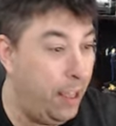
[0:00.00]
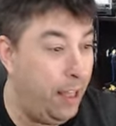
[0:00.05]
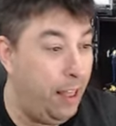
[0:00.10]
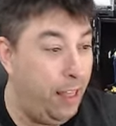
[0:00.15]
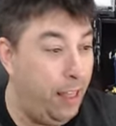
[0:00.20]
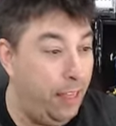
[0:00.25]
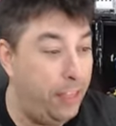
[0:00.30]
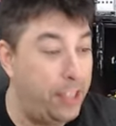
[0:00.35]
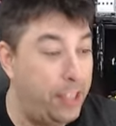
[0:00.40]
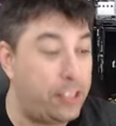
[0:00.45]

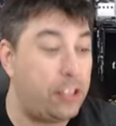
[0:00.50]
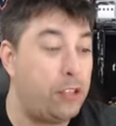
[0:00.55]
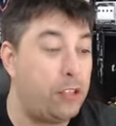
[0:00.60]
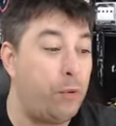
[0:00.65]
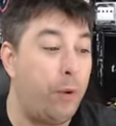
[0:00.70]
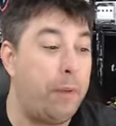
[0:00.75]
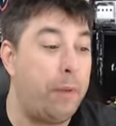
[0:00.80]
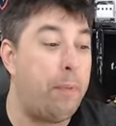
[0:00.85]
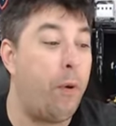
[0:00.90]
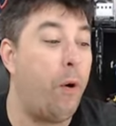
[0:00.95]
This is a
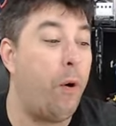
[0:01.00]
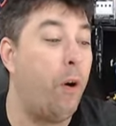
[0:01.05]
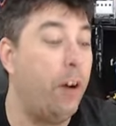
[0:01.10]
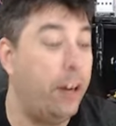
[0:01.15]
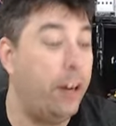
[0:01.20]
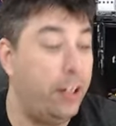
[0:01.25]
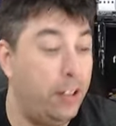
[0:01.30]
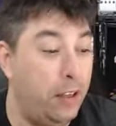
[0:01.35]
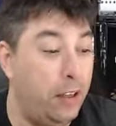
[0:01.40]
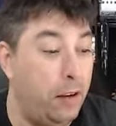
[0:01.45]
report
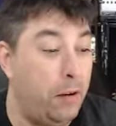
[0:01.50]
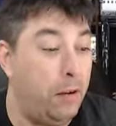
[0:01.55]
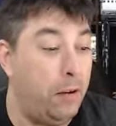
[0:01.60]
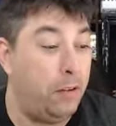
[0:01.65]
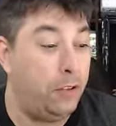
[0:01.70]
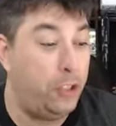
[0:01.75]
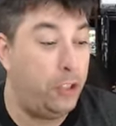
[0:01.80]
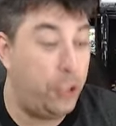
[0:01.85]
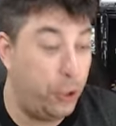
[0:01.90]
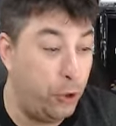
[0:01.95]

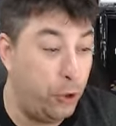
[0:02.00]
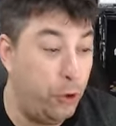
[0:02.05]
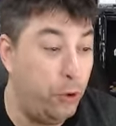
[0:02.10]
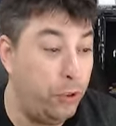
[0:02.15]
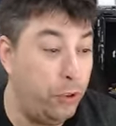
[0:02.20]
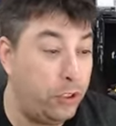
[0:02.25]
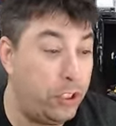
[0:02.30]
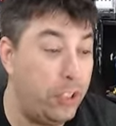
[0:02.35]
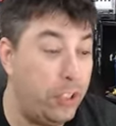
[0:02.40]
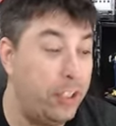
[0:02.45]
due to
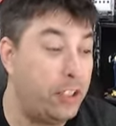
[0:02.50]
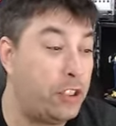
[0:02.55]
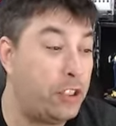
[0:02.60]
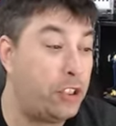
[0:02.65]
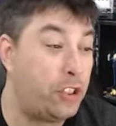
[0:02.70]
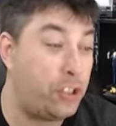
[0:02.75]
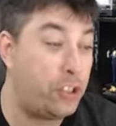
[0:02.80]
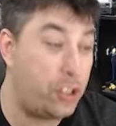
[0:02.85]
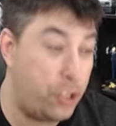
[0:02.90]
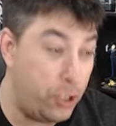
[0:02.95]
the
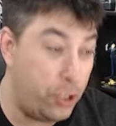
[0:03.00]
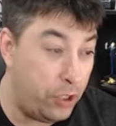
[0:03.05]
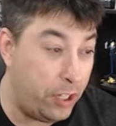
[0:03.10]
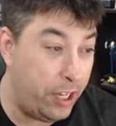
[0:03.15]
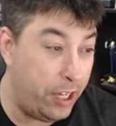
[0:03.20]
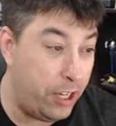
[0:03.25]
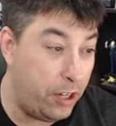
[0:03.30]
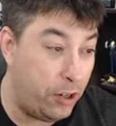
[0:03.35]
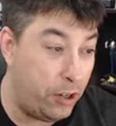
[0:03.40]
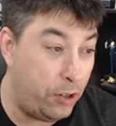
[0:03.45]

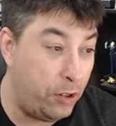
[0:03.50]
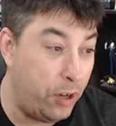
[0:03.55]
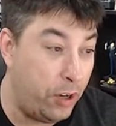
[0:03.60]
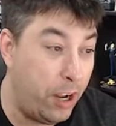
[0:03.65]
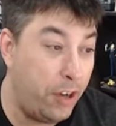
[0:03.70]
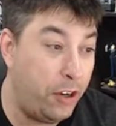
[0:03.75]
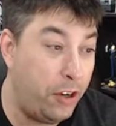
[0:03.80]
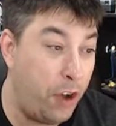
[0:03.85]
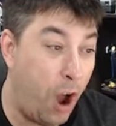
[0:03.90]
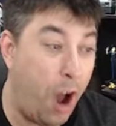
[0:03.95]
studio
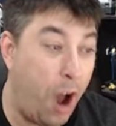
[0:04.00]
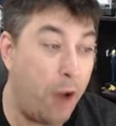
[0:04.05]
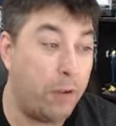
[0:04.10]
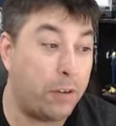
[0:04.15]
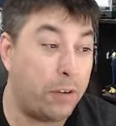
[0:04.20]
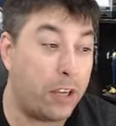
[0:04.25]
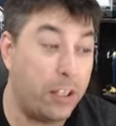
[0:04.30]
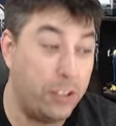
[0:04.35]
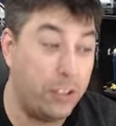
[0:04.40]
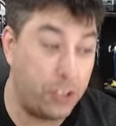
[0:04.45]
not
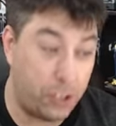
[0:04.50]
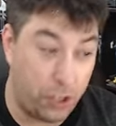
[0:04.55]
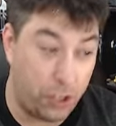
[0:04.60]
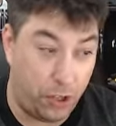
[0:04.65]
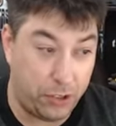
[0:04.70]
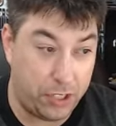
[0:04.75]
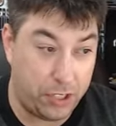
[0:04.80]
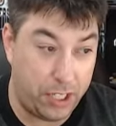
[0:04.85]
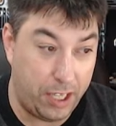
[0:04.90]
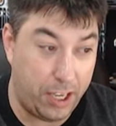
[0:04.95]

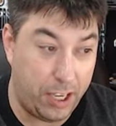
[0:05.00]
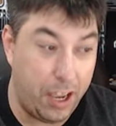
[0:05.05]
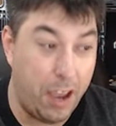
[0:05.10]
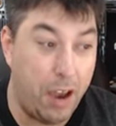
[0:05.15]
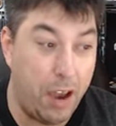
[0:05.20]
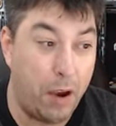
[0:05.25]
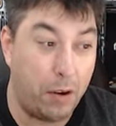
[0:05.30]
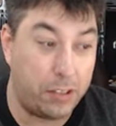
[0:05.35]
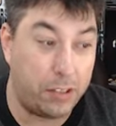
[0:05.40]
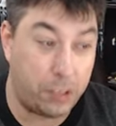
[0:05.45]
consulting
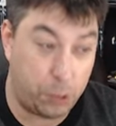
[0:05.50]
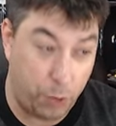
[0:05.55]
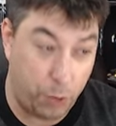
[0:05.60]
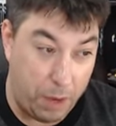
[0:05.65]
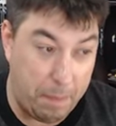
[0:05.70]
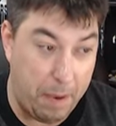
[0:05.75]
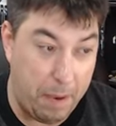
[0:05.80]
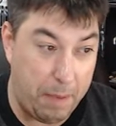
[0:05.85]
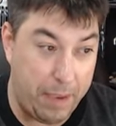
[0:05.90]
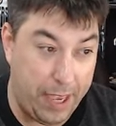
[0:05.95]
Sweet
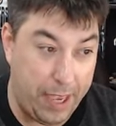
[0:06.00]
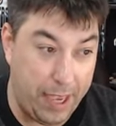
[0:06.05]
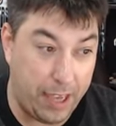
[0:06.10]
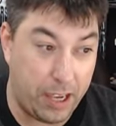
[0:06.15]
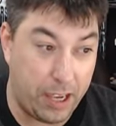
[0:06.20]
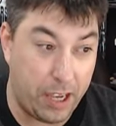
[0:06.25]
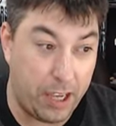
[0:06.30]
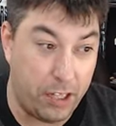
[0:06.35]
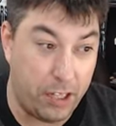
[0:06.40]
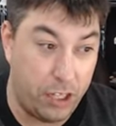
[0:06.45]
Baby
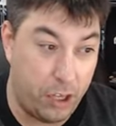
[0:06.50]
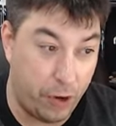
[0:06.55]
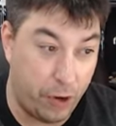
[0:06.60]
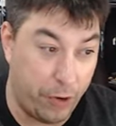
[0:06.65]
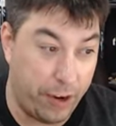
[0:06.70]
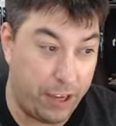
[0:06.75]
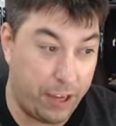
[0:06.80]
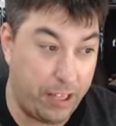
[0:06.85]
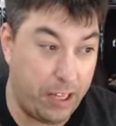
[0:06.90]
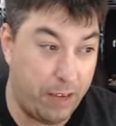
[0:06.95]
Incorporated during
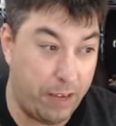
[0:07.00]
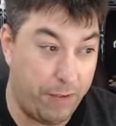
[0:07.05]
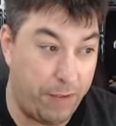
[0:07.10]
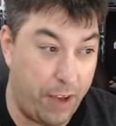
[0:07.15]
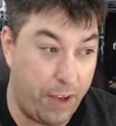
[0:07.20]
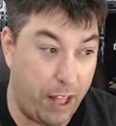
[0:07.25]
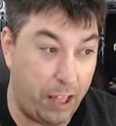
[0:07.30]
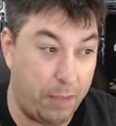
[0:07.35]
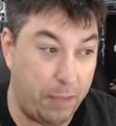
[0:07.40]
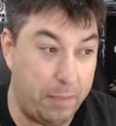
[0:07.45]

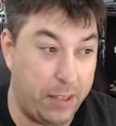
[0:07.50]
development.